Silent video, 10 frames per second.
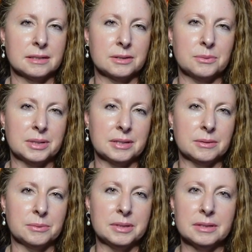the way
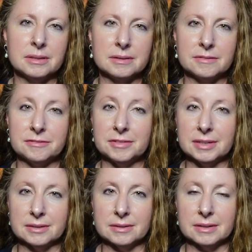that we
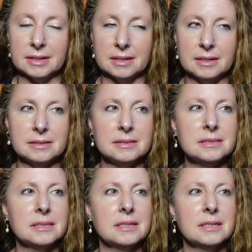feel. And